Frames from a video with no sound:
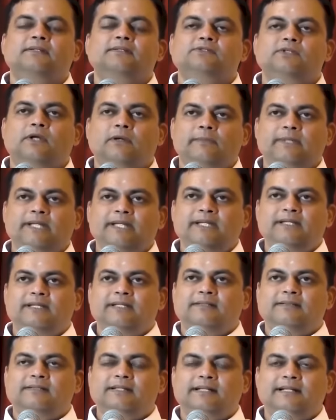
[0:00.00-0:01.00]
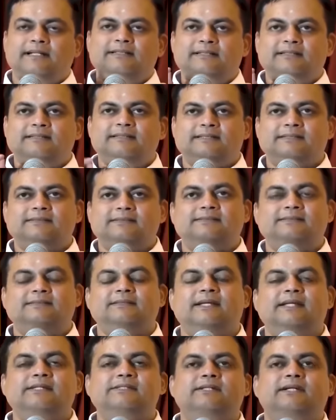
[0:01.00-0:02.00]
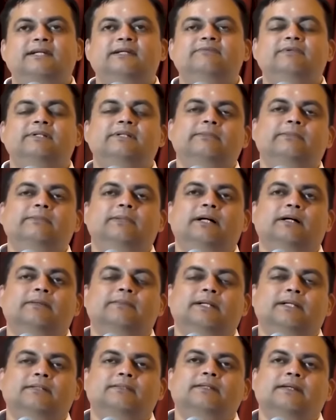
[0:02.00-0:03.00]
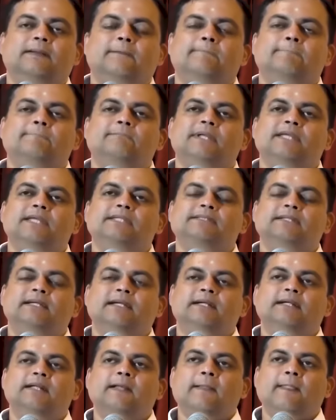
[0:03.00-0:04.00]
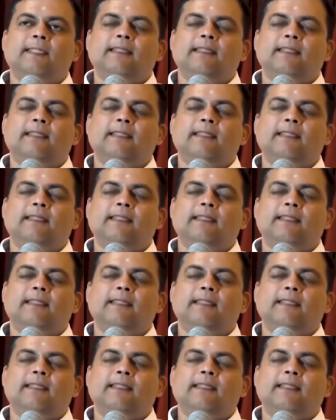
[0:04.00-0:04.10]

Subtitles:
Swami narrated this incident from the Mahabharata. He said,